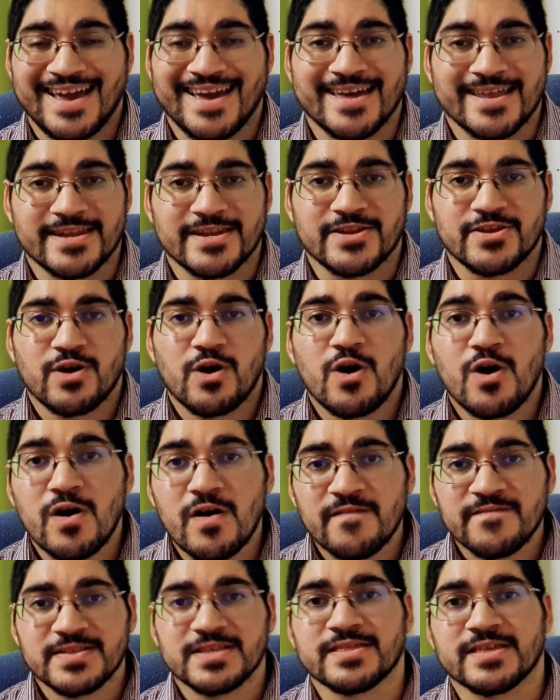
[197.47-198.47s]
And
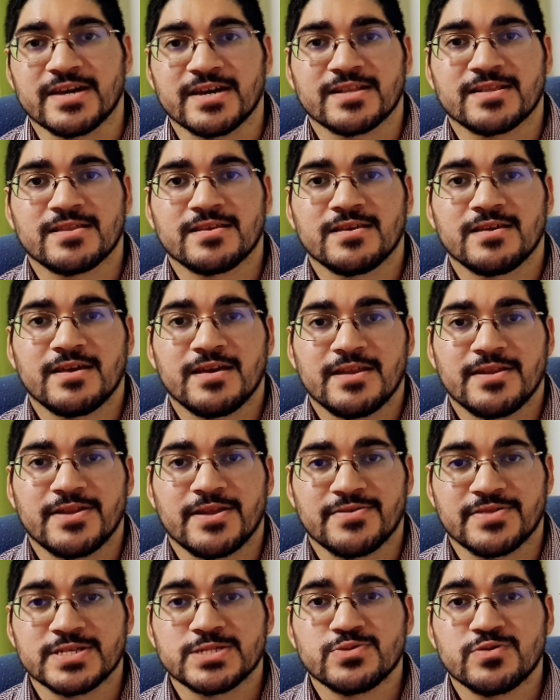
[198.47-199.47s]
after that,
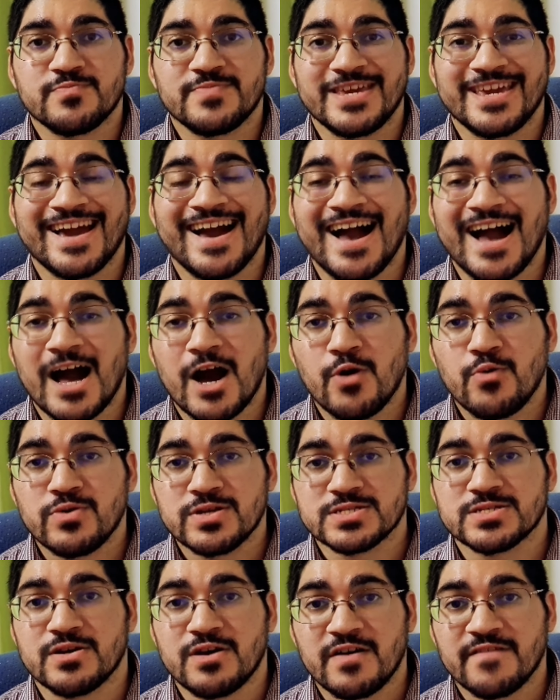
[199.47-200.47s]
now this will be
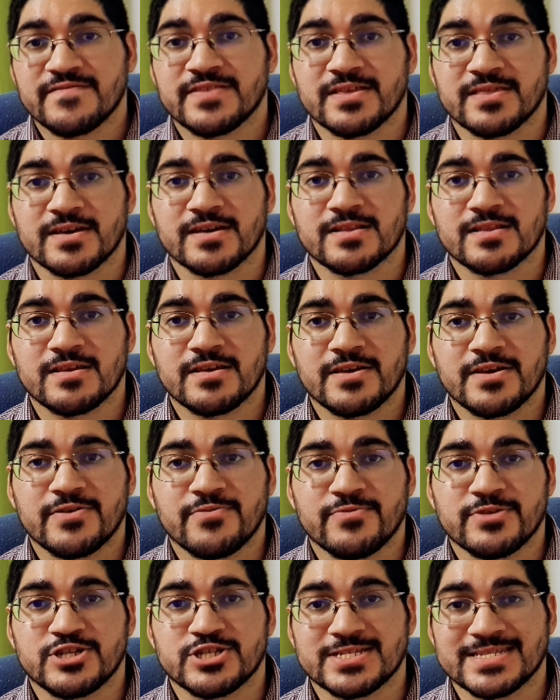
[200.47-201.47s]
hours after that,
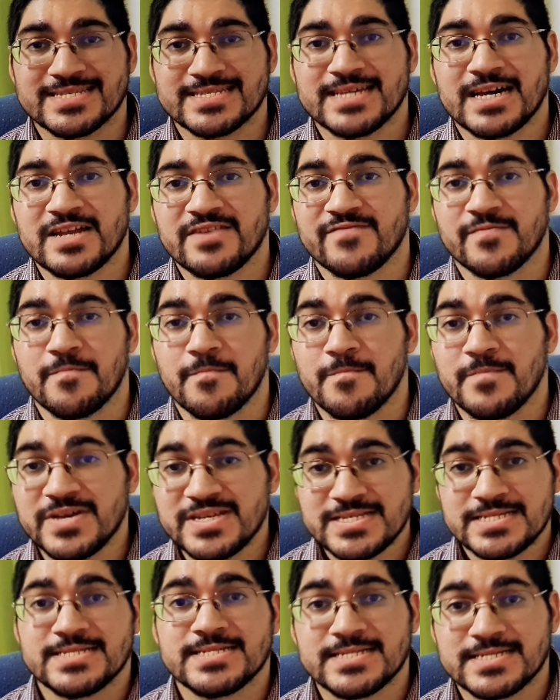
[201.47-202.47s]
which is a sign of a
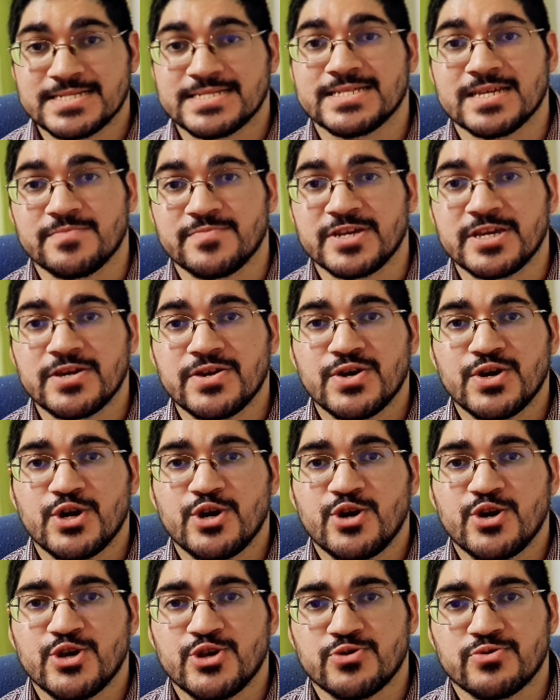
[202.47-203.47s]
missed STEMI,
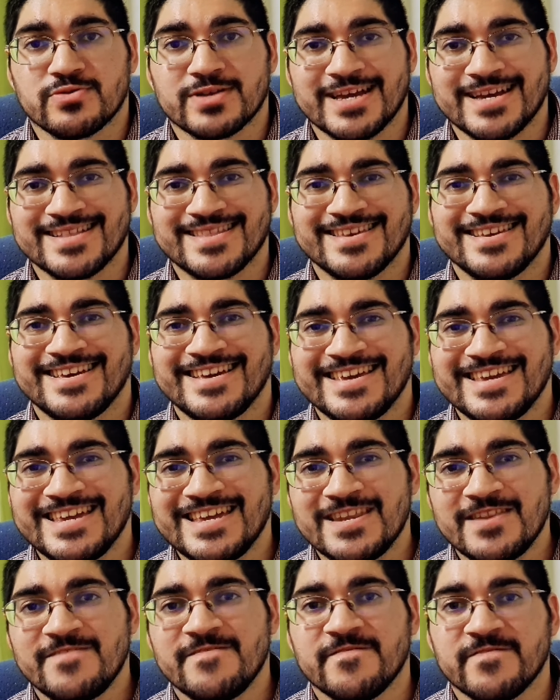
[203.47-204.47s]
you'll get
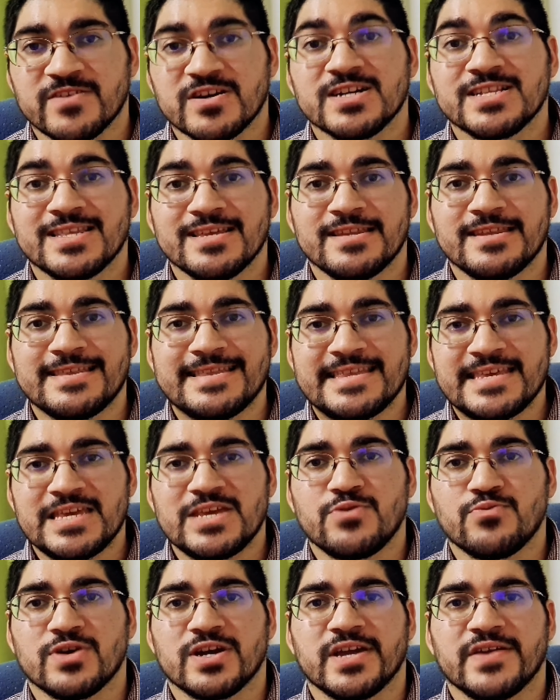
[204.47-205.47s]
inverted
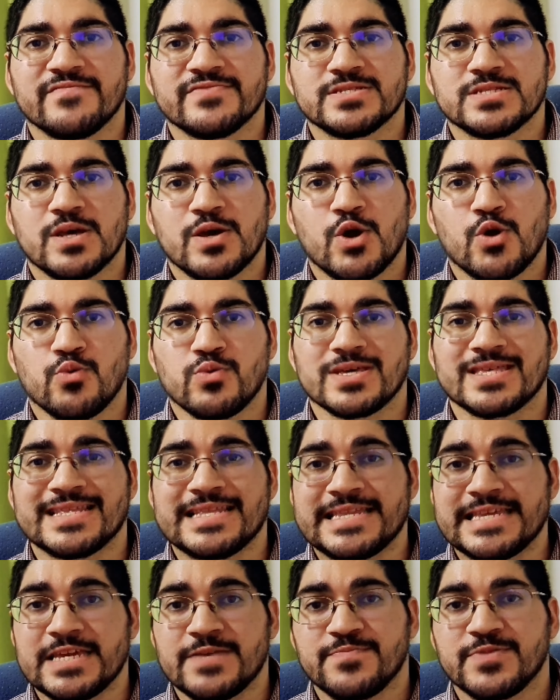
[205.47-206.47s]
T waves
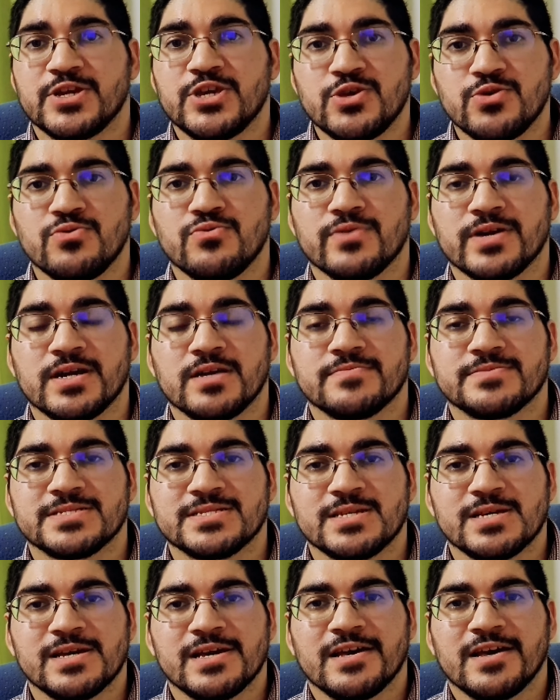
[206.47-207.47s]
with deep Q
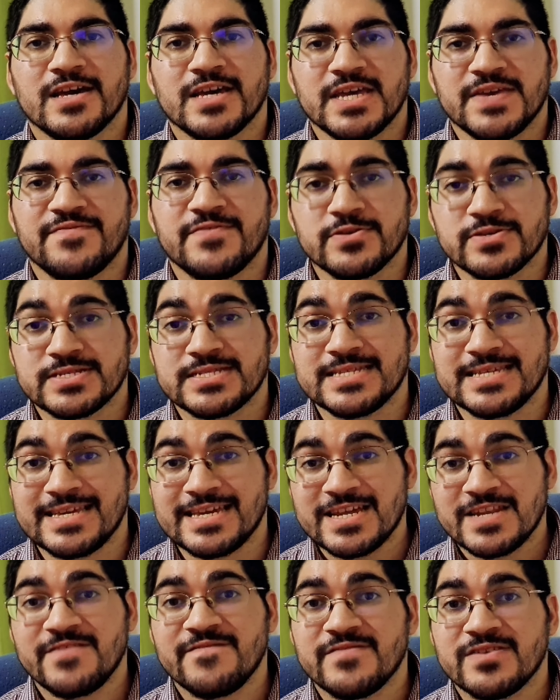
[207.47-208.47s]
waves. If you
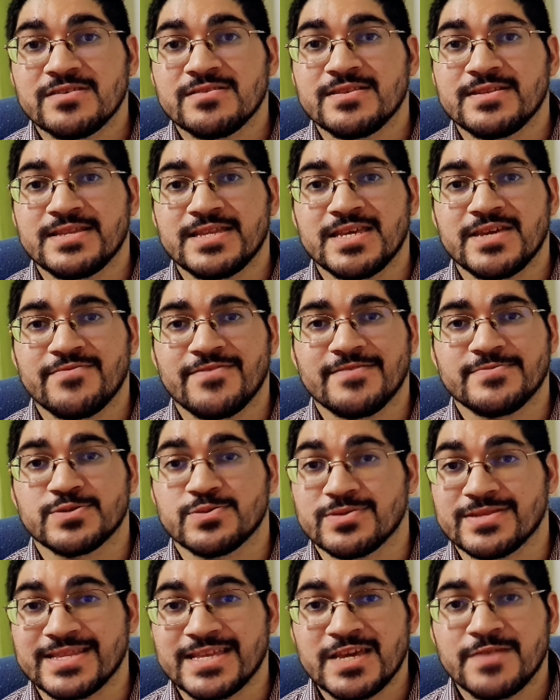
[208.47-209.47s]
see inverted T
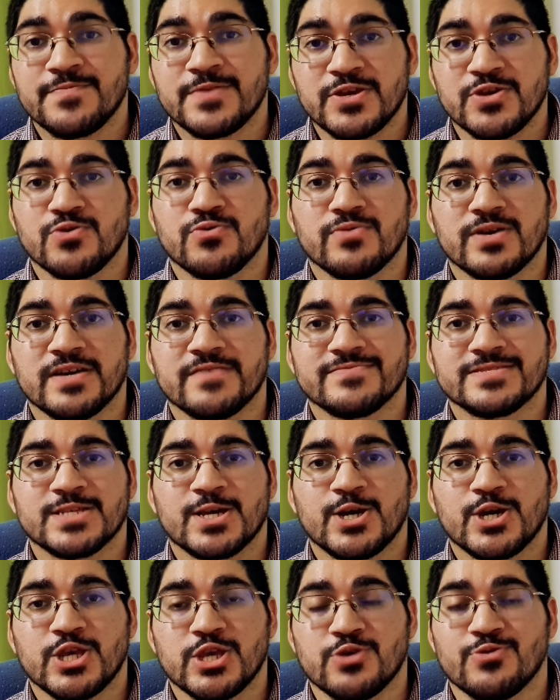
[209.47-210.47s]
waves with deep Q
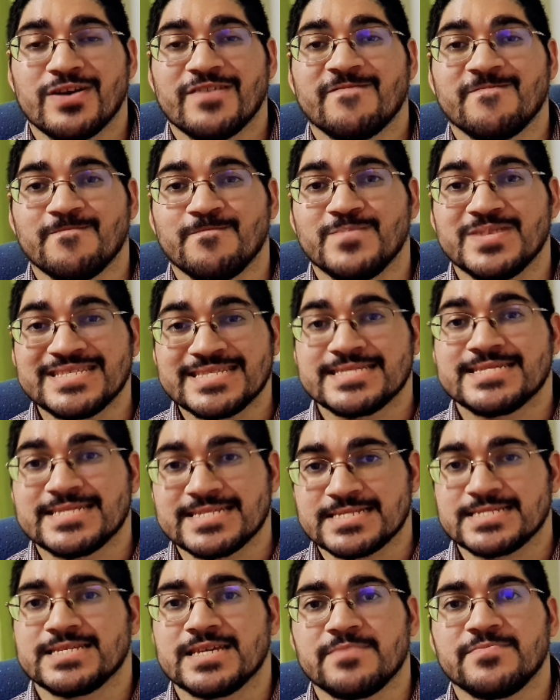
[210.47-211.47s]
waves, you have missed
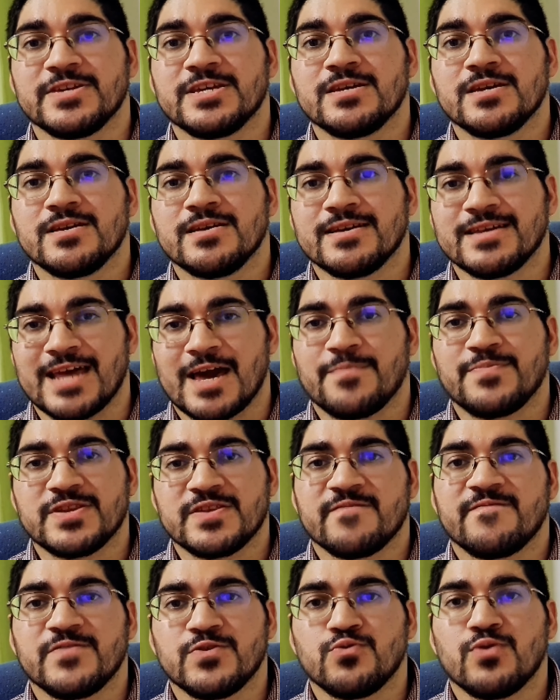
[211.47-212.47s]
the STEMI. It
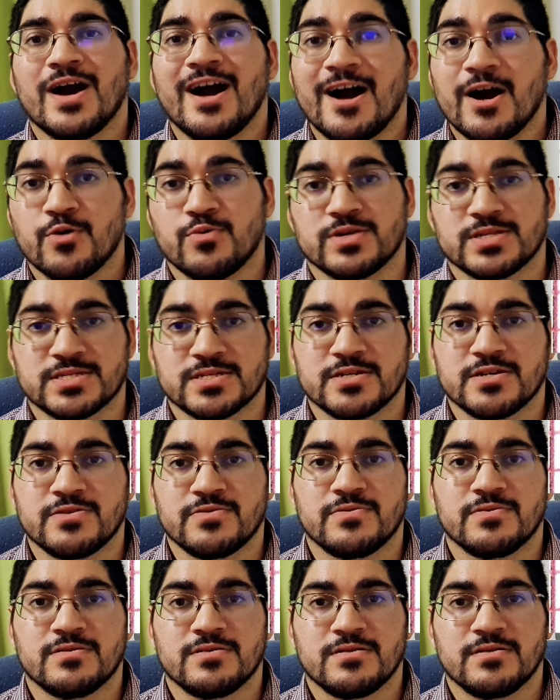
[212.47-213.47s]
happened a few hours
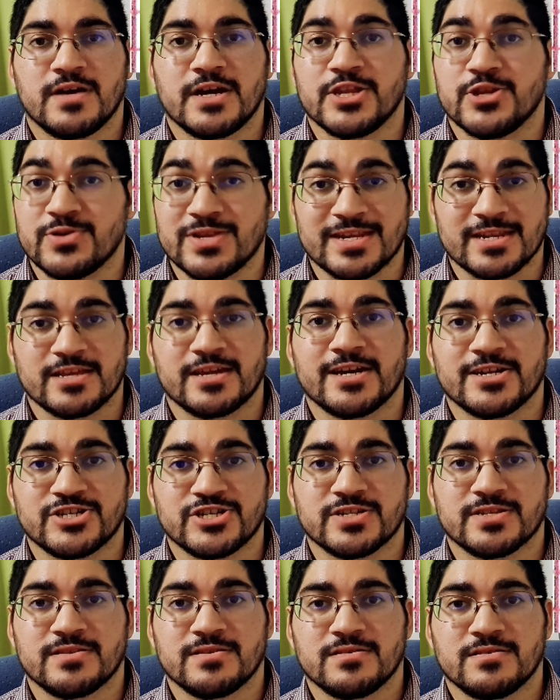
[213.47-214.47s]
ago, and you didn't
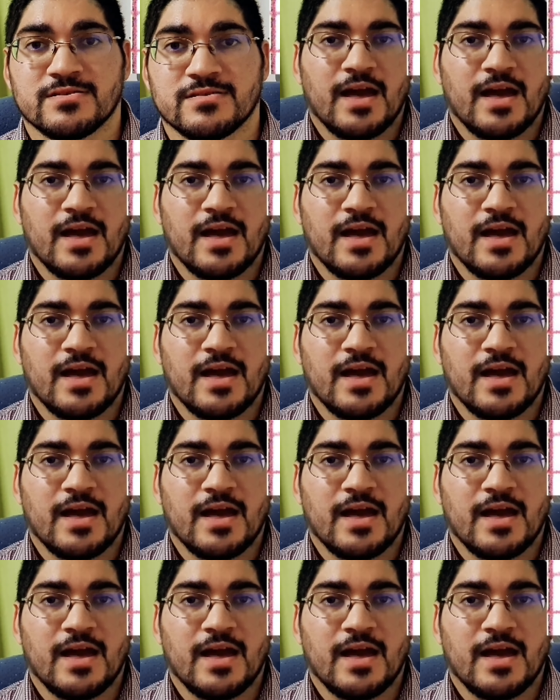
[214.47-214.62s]
catch it.